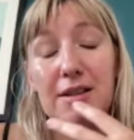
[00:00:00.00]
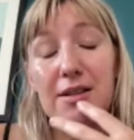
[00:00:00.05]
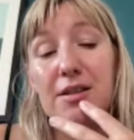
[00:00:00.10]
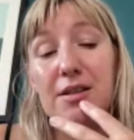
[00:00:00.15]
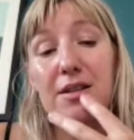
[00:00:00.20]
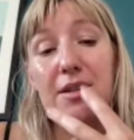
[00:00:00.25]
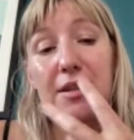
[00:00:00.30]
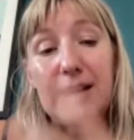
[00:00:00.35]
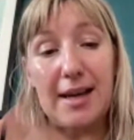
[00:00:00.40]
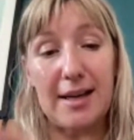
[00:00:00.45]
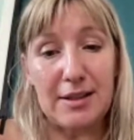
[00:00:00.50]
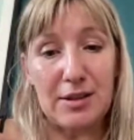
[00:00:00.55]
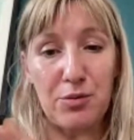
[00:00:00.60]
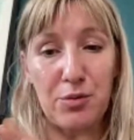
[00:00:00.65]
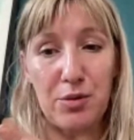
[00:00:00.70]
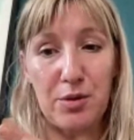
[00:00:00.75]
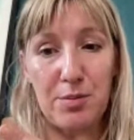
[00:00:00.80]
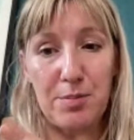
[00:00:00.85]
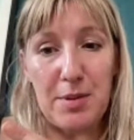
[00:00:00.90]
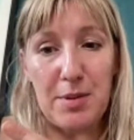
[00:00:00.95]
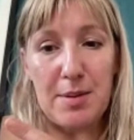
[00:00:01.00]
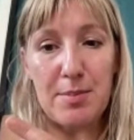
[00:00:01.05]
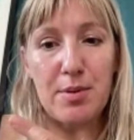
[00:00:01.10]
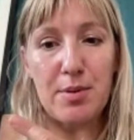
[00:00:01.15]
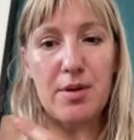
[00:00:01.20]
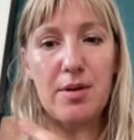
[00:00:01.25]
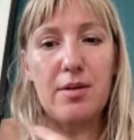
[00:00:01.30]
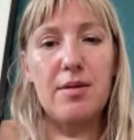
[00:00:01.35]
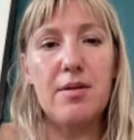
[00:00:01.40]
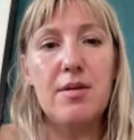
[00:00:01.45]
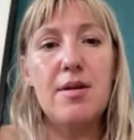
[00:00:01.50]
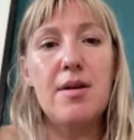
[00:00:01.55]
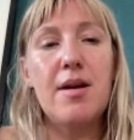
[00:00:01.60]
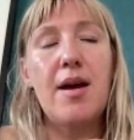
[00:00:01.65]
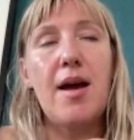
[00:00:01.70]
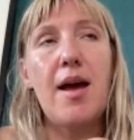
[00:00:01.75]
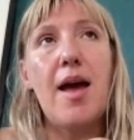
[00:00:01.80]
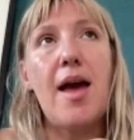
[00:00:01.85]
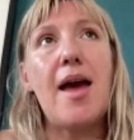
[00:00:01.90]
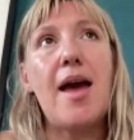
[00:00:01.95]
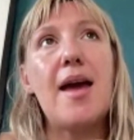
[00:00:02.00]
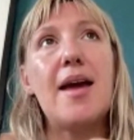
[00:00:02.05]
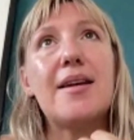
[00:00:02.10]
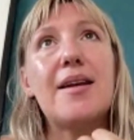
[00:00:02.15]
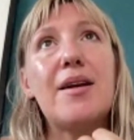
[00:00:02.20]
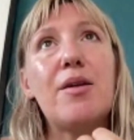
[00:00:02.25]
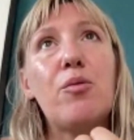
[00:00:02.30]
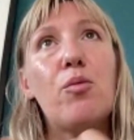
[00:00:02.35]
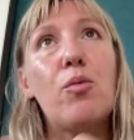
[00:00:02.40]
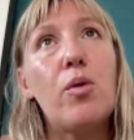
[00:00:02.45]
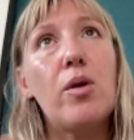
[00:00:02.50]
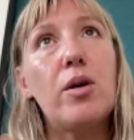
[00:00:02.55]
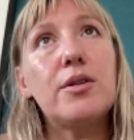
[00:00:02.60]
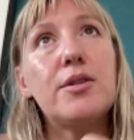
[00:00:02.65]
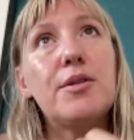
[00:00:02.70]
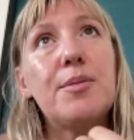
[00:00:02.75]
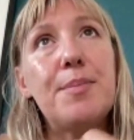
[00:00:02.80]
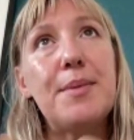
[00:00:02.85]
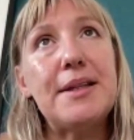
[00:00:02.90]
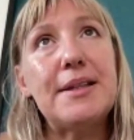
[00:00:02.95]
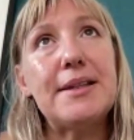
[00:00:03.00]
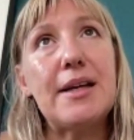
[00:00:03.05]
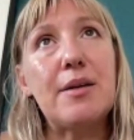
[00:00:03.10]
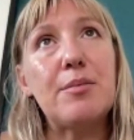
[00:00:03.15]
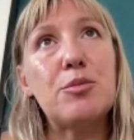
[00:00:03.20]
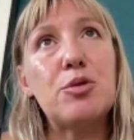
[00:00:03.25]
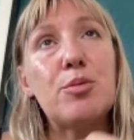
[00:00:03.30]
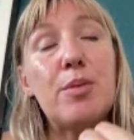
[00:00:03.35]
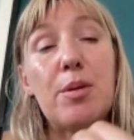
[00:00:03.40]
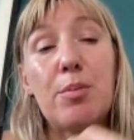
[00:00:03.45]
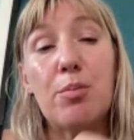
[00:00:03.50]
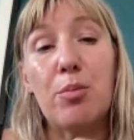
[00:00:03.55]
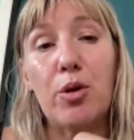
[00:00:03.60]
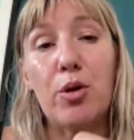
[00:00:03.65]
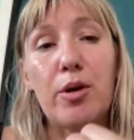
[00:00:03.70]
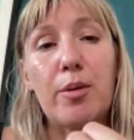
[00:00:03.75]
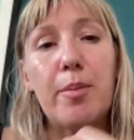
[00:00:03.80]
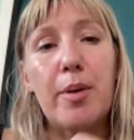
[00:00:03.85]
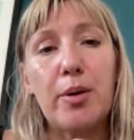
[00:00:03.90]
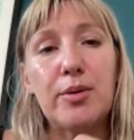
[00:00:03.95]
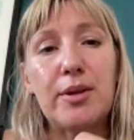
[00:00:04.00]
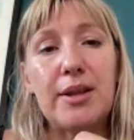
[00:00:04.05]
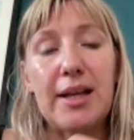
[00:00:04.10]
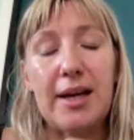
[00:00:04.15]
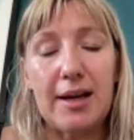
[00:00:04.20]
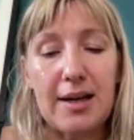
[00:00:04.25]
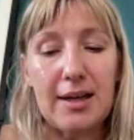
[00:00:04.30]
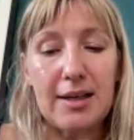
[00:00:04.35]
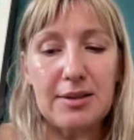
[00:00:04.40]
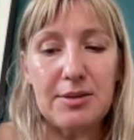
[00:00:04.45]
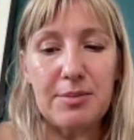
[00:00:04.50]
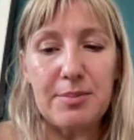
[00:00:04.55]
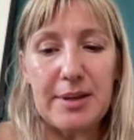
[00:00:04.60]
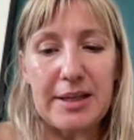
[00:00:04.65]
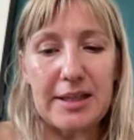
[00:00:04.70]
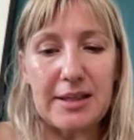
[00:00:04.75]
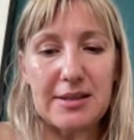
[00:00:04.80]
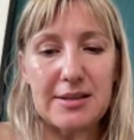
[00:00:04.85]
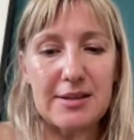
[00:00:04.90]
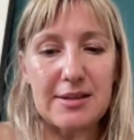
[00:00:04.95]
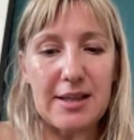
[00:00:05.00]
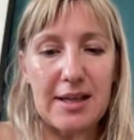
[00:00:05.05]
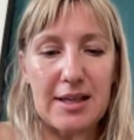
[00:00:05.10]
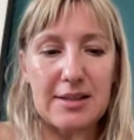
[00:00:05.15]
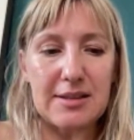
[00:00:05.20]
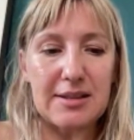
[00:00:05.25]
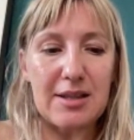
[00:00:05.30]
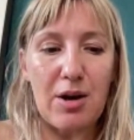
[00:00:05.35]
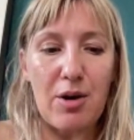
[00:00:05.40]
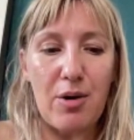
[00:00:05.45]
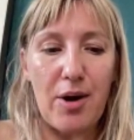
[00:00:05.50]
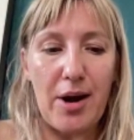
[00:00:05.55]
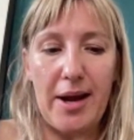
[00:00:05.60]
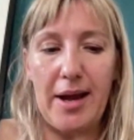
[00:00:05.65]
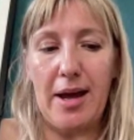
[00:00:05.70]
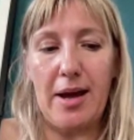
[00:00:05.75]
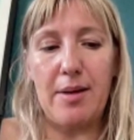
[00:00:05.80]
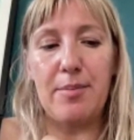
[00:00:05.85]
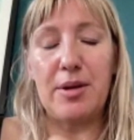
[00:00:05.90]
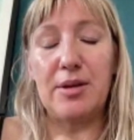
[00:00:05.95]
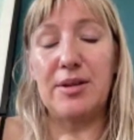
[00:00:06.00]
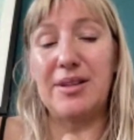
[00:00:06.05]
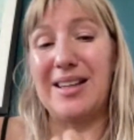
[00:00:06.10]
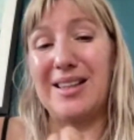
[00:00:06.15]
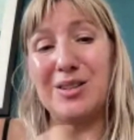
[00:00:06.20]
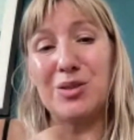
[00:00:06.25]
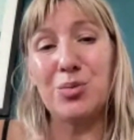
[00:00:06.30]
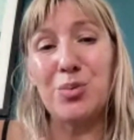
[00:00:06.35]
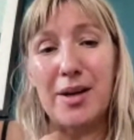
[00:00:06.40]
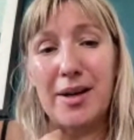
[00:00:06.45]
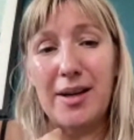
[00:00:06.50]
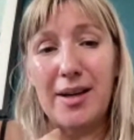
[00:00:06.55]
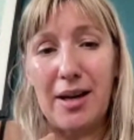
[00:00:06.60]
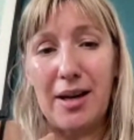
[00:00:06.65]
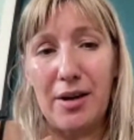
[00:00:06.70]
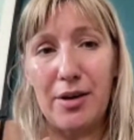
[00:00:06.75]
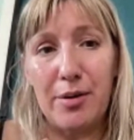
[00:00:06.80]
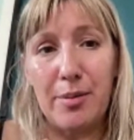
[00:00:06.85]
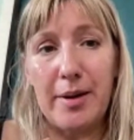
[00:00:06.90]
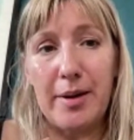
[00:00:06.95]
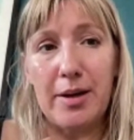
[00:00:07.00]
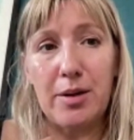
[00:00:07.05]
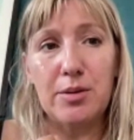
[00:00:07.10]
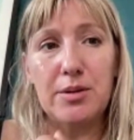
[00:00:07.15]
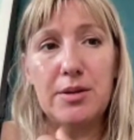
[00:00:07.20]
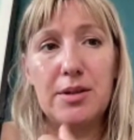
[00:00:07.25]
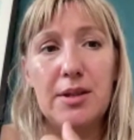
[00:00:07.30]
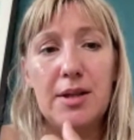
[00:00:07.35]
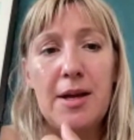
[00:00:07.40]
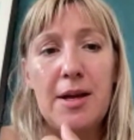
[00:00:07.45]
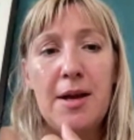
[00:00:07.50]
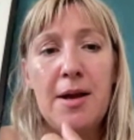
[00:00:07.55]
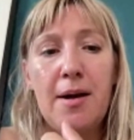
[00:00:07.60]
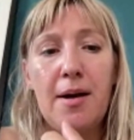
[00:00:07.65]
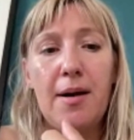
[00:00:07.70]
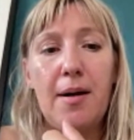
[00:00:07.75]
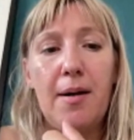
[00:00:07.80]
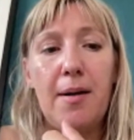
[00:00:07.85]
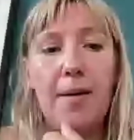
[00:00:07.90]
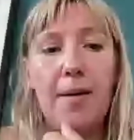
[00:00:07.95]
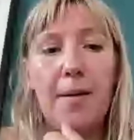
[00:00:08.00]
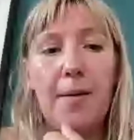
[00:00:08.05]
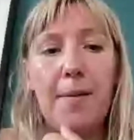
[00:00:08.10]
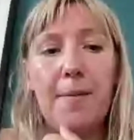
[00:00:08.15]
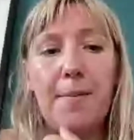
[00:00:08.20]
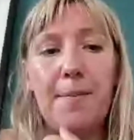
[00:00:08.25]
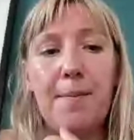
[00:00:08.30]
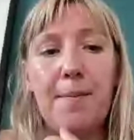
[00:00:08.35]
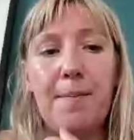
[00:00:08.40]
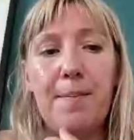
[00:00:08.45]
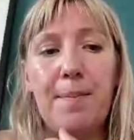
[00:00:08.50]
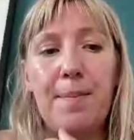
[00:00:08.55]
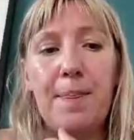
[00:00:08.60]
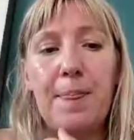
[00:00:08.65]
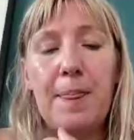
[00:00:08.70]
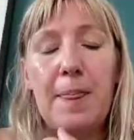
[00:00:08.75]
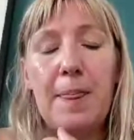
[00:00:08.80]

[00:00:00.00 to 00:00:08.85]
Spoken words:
at connecting with people. And I want Me Time to be more about that because that's how I am and that's what I care about. Um,